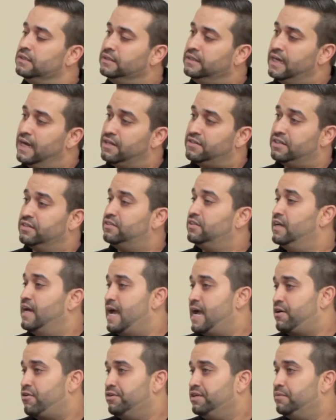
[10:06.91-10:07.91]
Yes, it's an
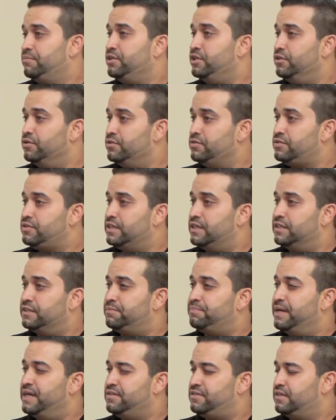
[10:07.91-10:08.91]
acronym used.
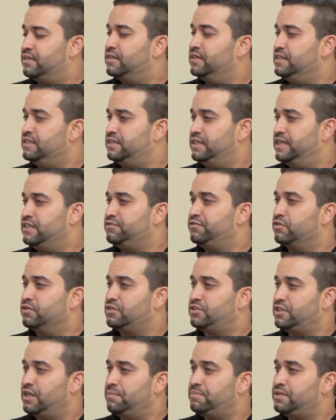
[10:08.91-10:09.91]
It basically stands for
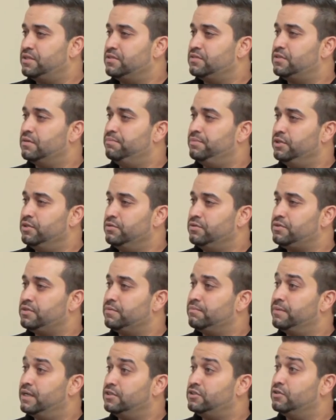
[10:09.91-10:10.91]
Substance
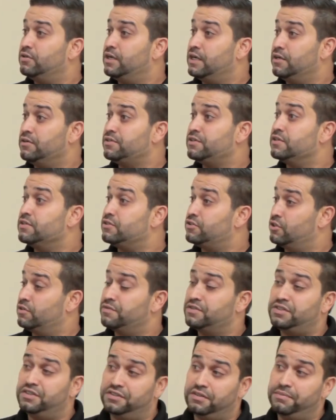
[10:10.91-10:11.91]
Abuse Mental Health
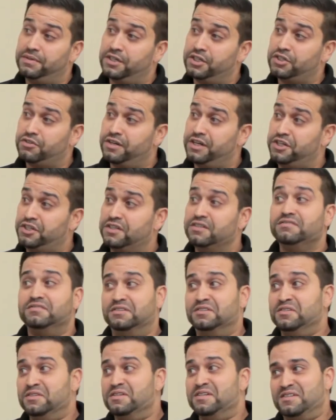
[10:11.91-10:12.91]
Services Administration.
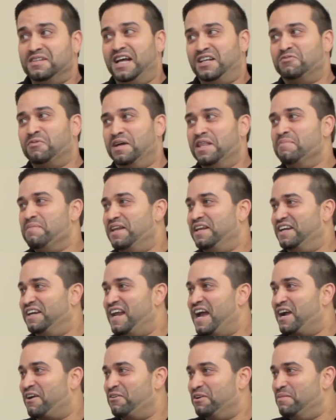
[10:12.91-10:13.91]
That's why they made it an
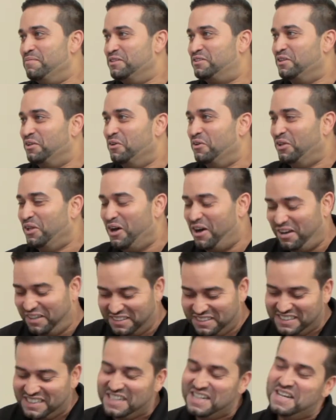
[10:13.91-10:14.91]
acronym. It's a little
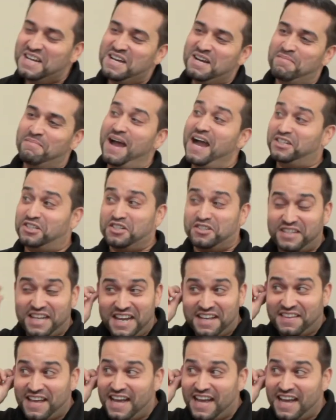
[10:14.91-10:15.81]
long. Imagine saying